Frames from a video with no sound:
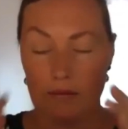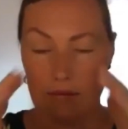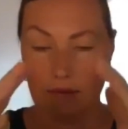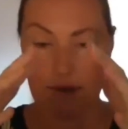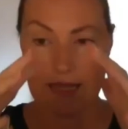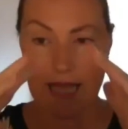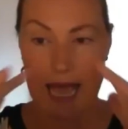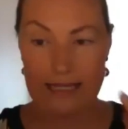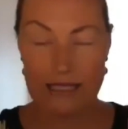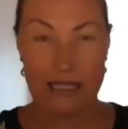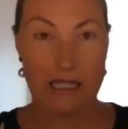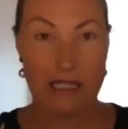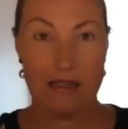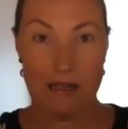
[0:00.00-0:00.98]
That's
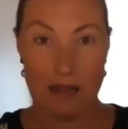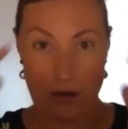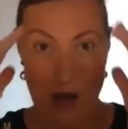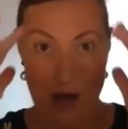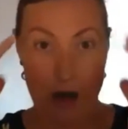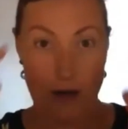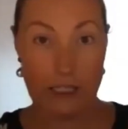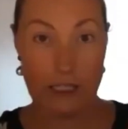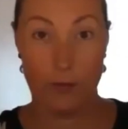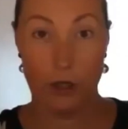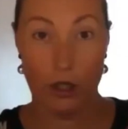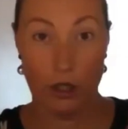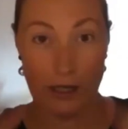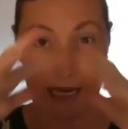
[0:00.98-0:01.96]
the
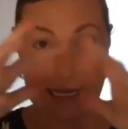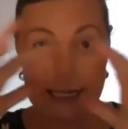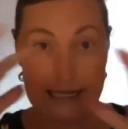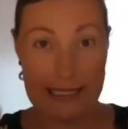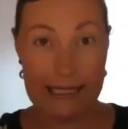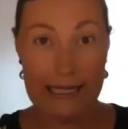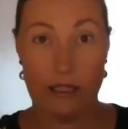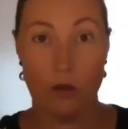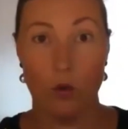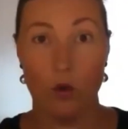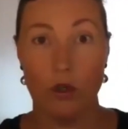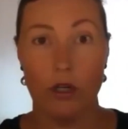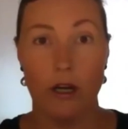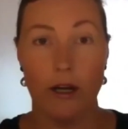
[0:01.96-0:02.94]
iceberg underneath the
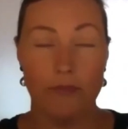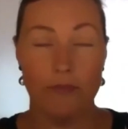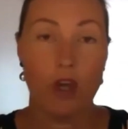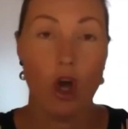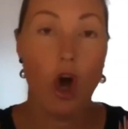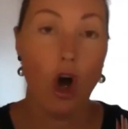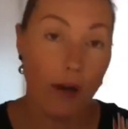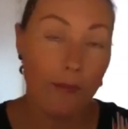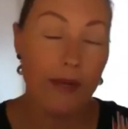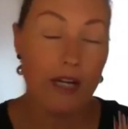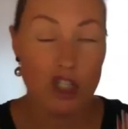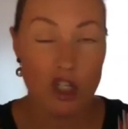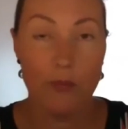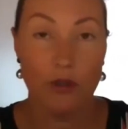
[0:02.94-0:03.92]
waterline. I'm
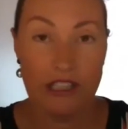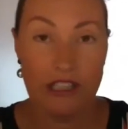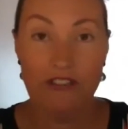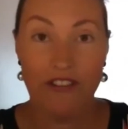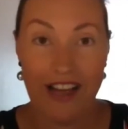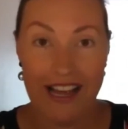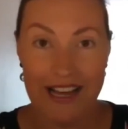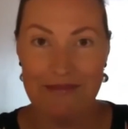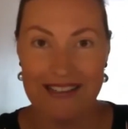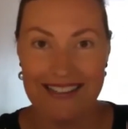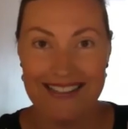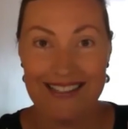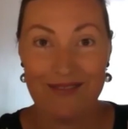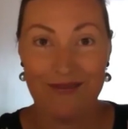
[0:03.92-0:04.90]
actually pretty
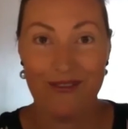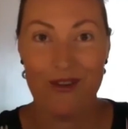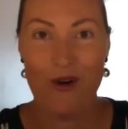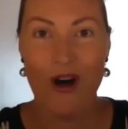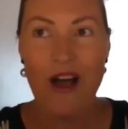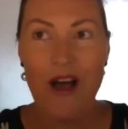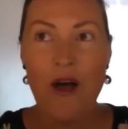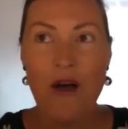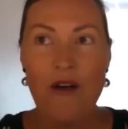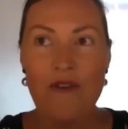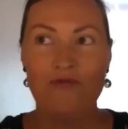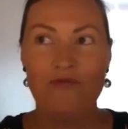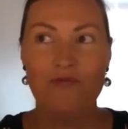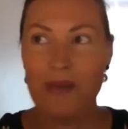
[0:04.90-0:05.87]
famous for
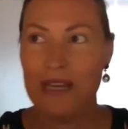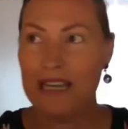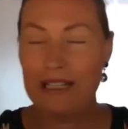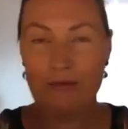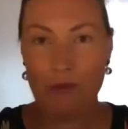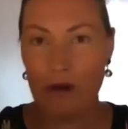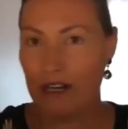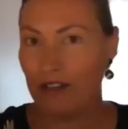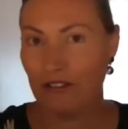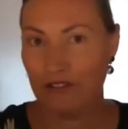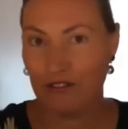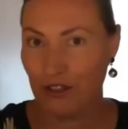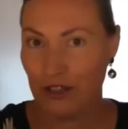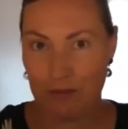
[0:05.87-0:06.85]
being one of the
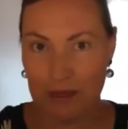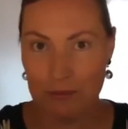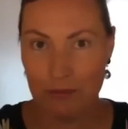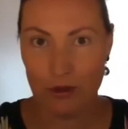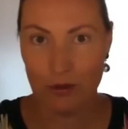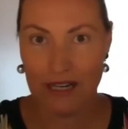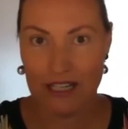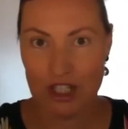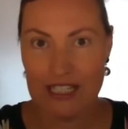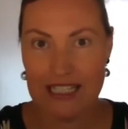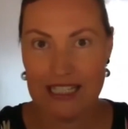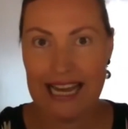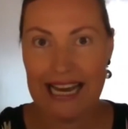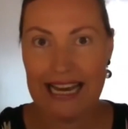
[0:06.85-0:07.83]
first people to actually
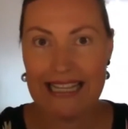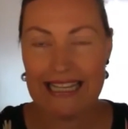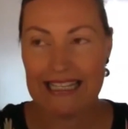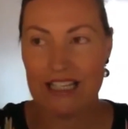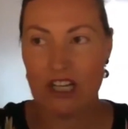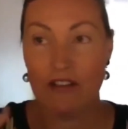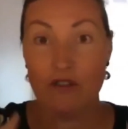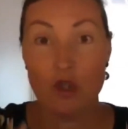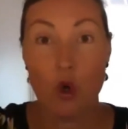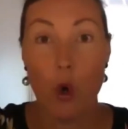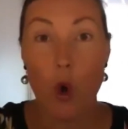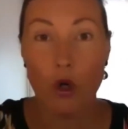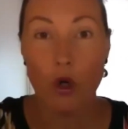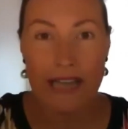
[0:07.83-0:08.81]
say this, and I've
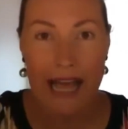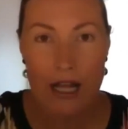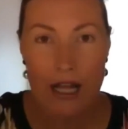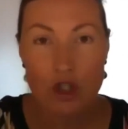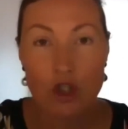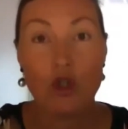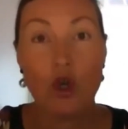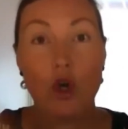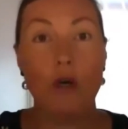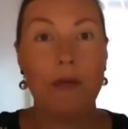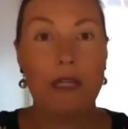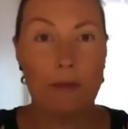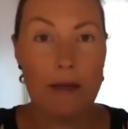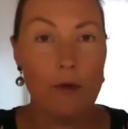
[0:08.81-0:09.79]
taught now so
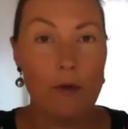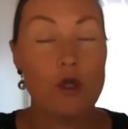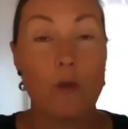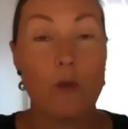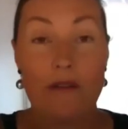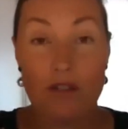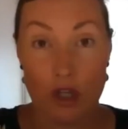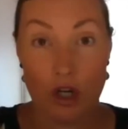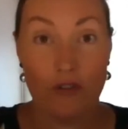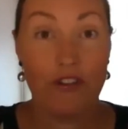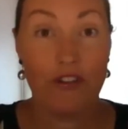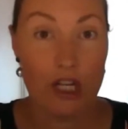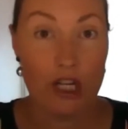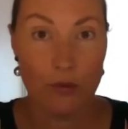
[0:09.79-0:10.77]
many people because we have a
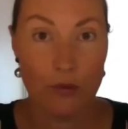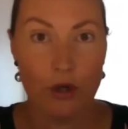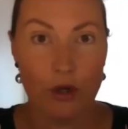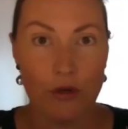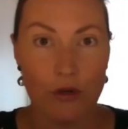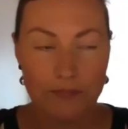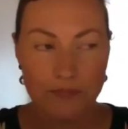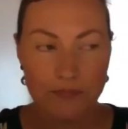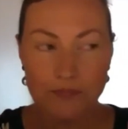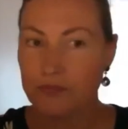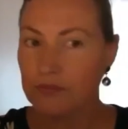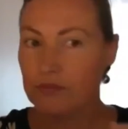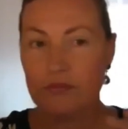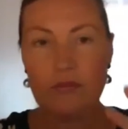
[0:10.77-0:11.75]
certification program.
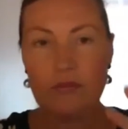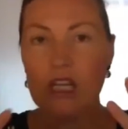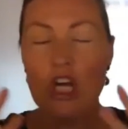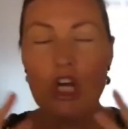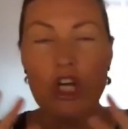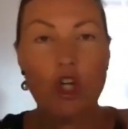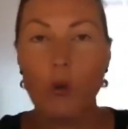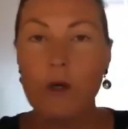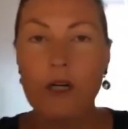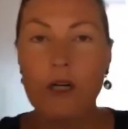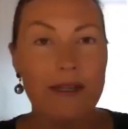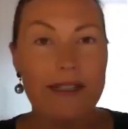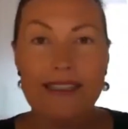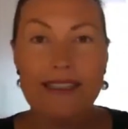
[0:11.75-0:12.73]
Don't worry
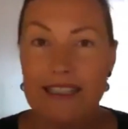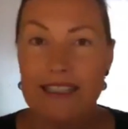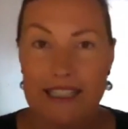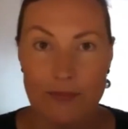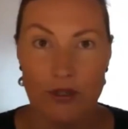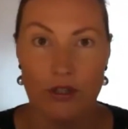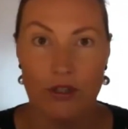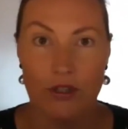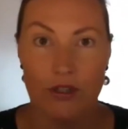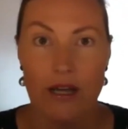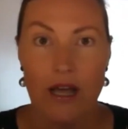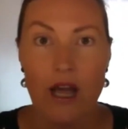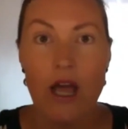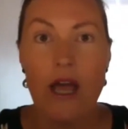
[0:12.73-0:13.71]
about the iceberg.
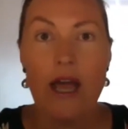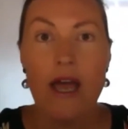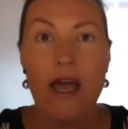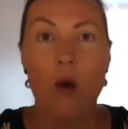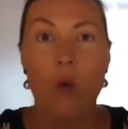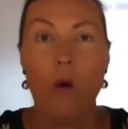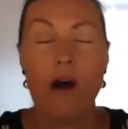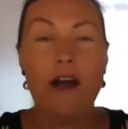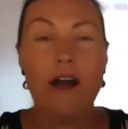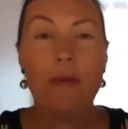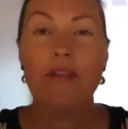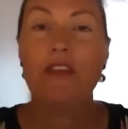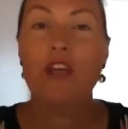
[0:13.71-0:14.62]
Worry about the